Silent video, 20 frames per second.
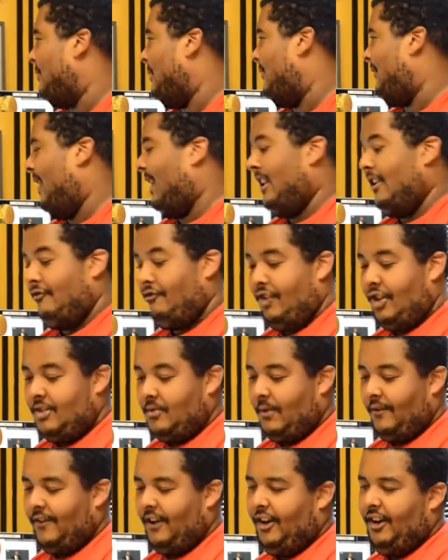we
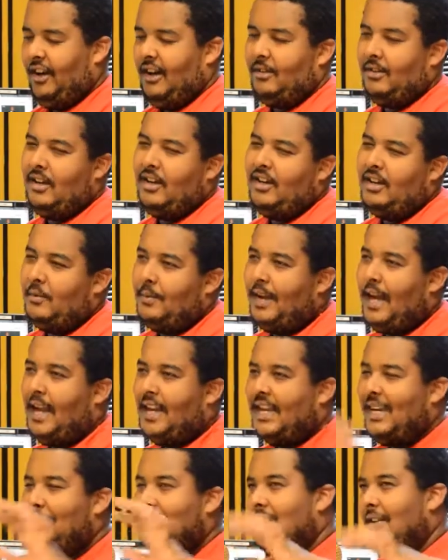figured out we got to
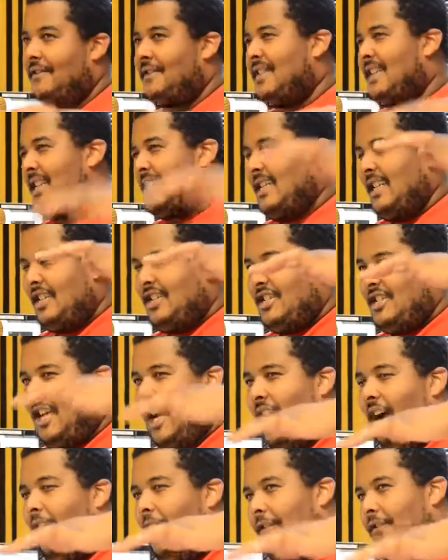keep stuff 60 inches
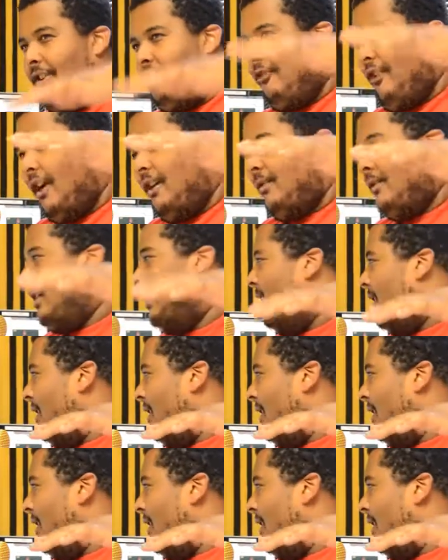high off the ground.